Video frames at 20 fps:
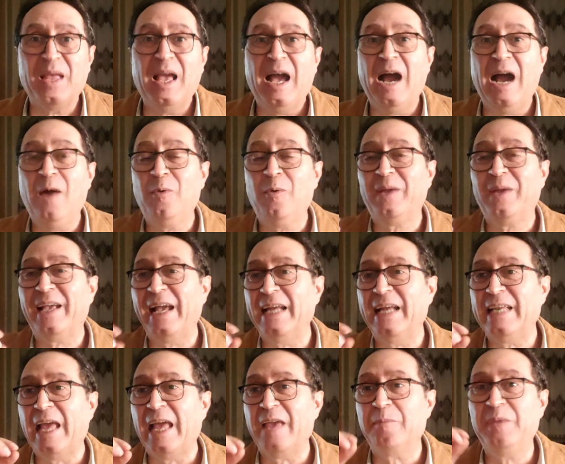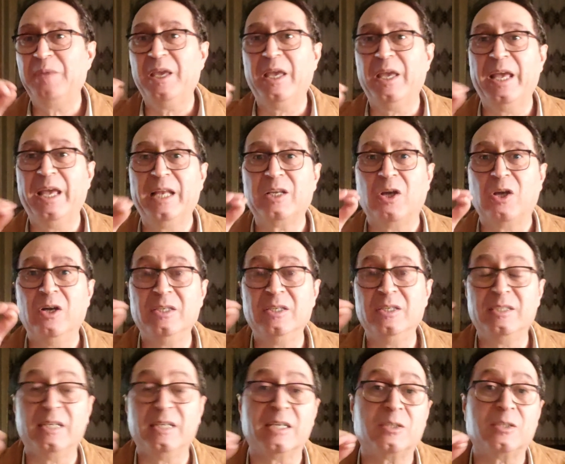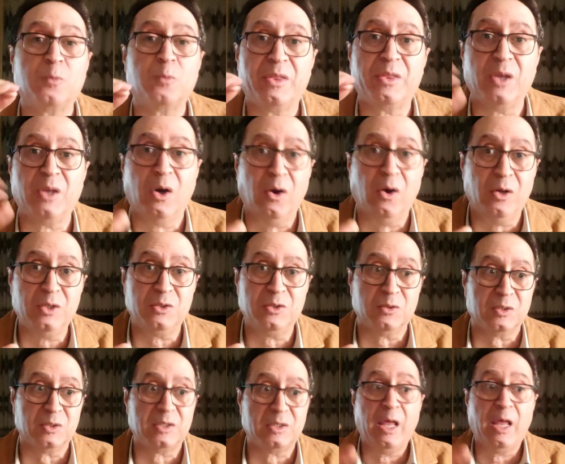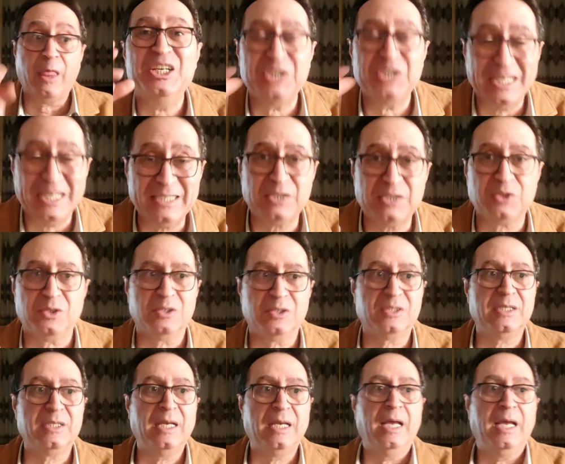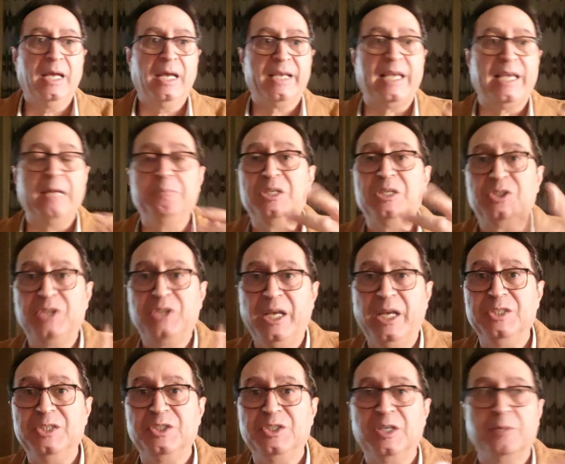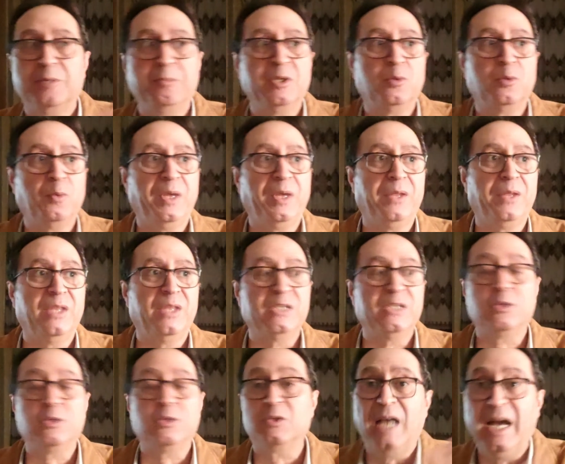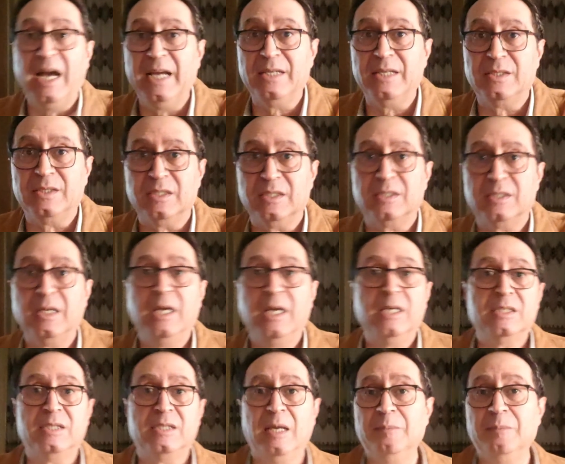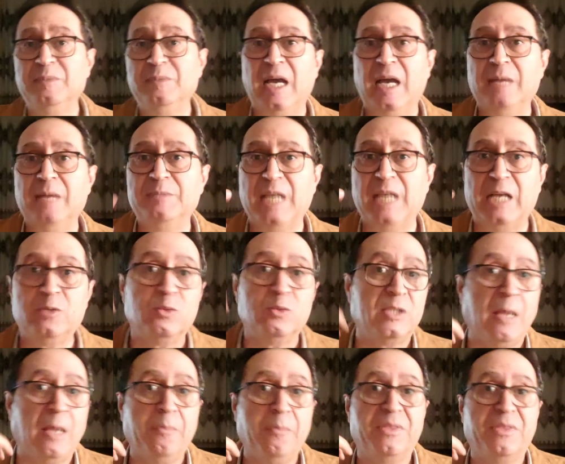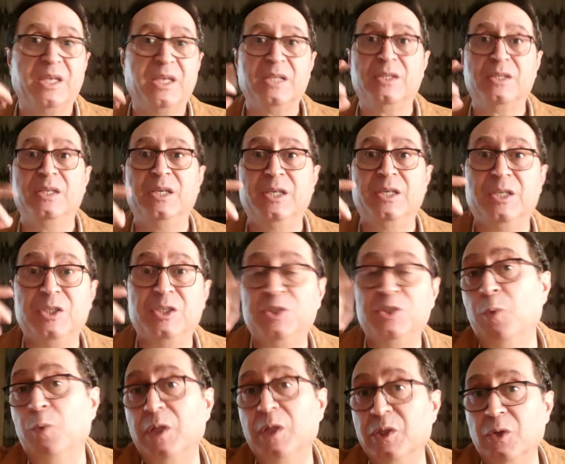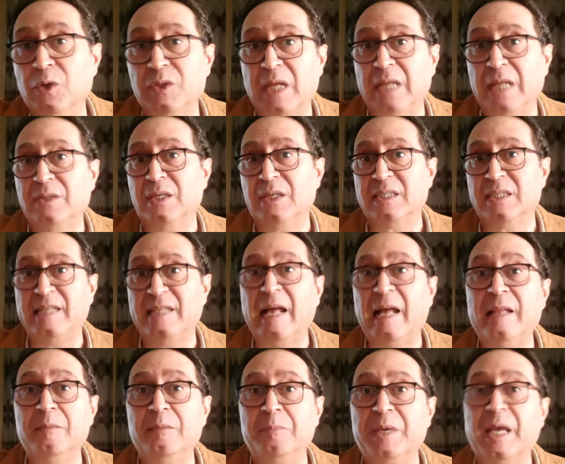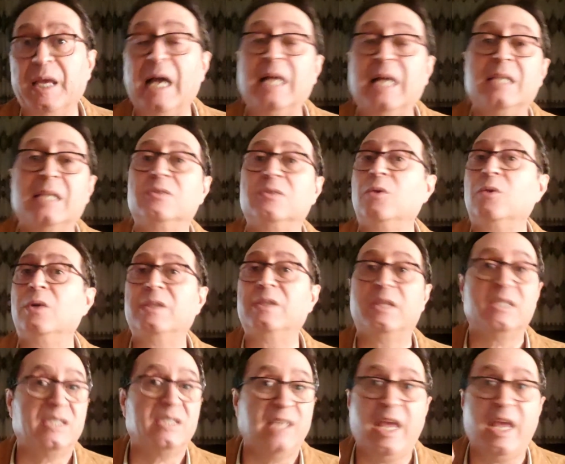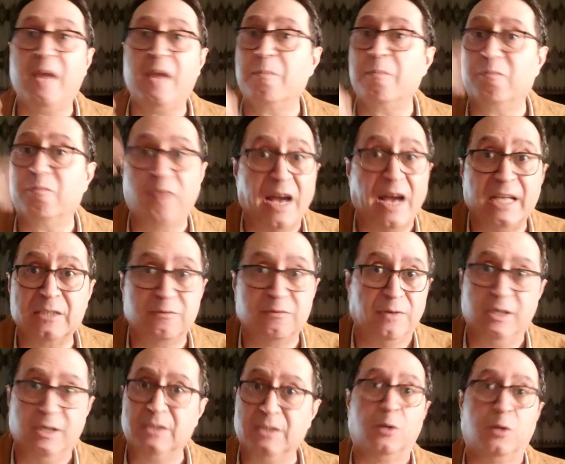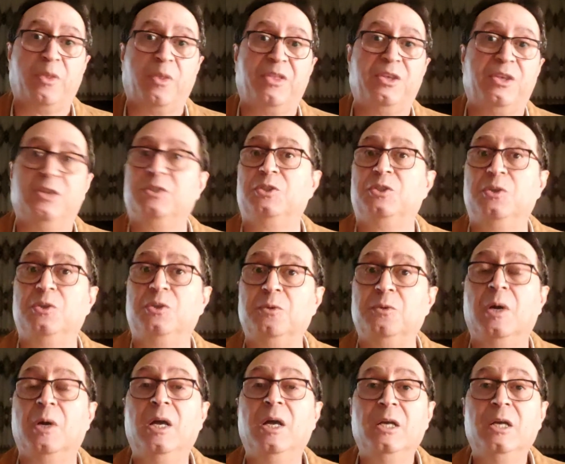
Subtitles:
How can I be in contact with the audience? Gestures can be changing between the societies. Sometimes I do something that you will not understand me, and the same vice versa with you too.